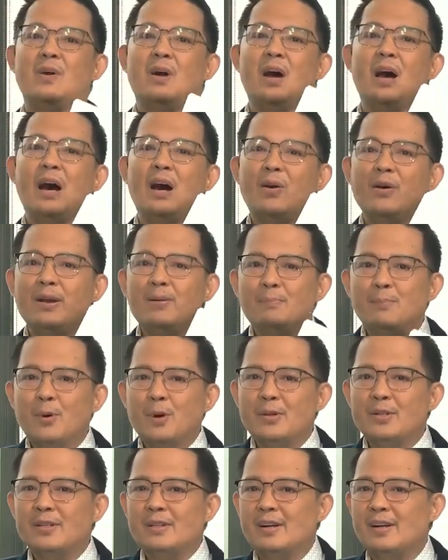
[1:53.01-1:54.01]
how
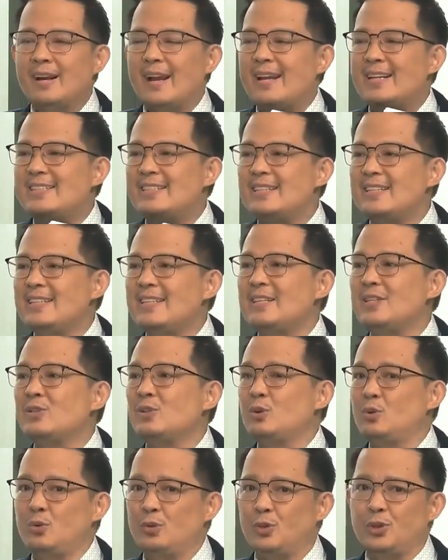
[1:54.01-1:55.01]
important are ICT
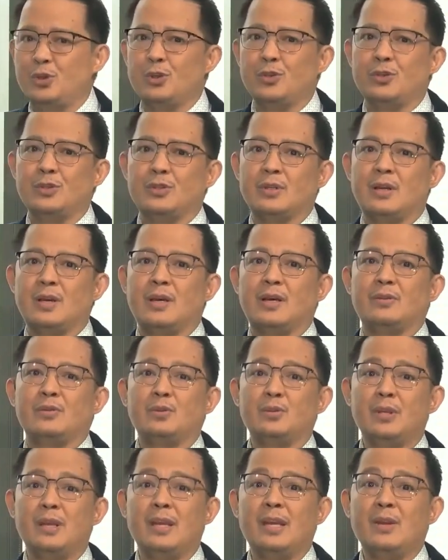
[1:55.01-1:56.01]
solutions uh,
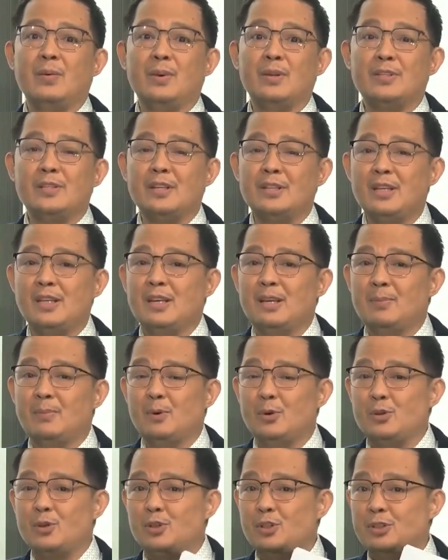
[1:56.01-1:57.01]
today when setting up
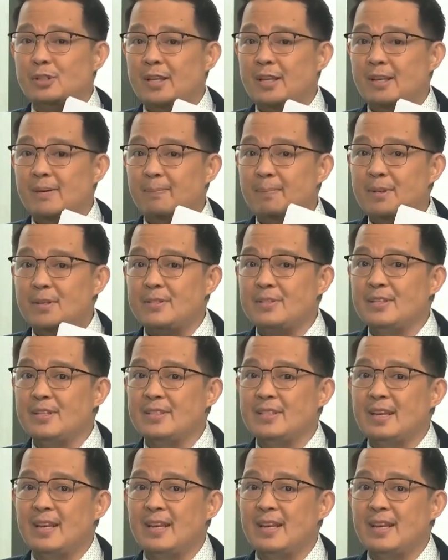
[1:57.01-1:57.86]
or sustaining a business?